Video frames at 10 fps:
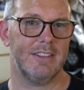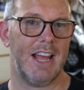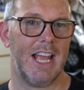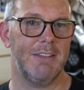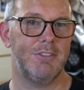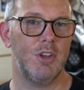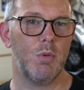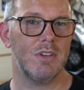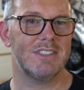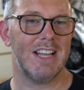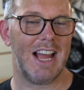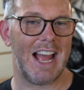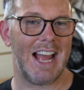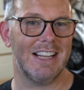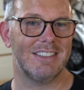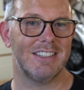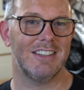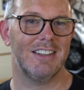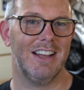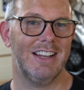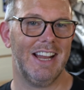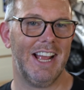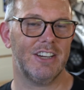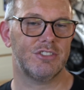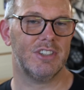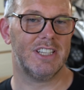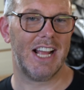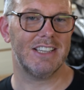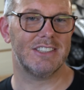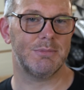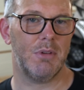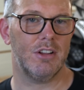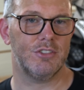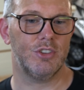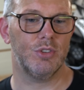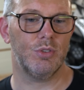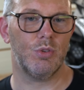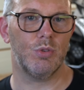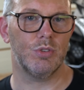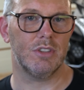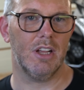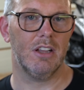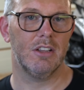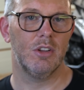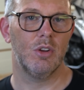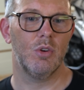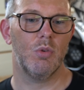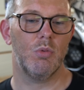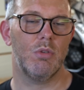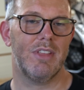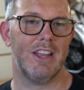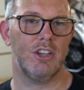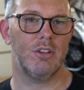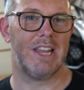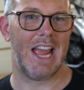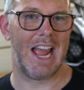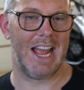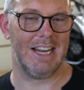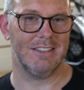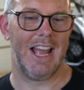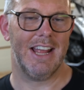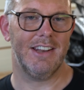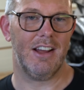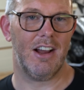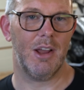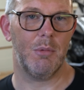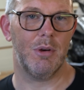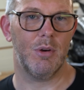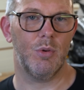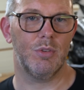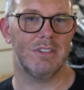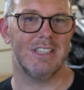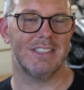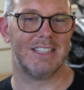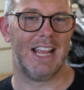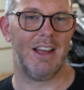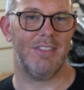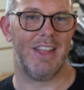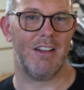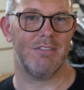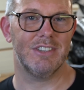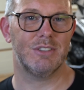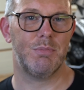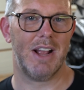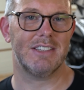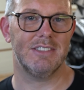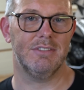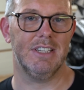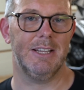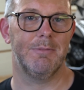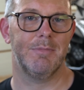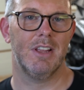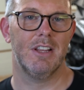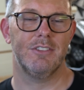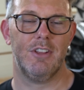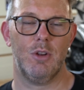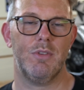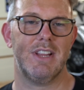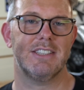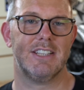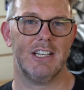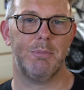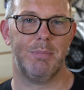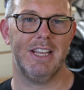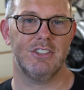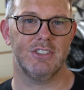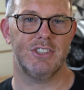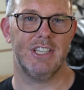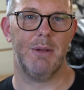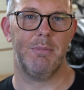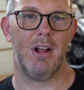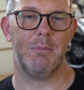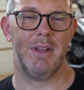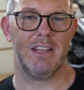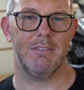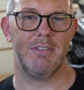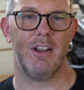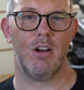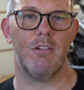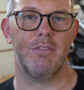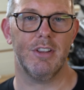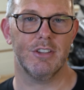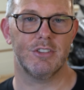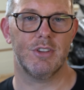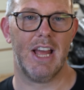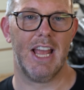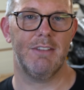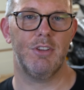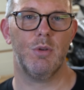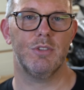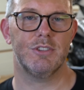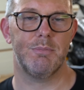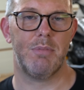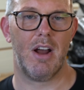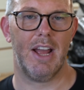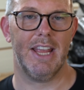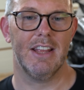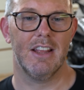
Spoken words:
that if you want to add an extra Cansmart to your order, well then you can, and I will discount that respectively. Don't know what that's going to be just yet, but I'll make it very obvious that if you want to buy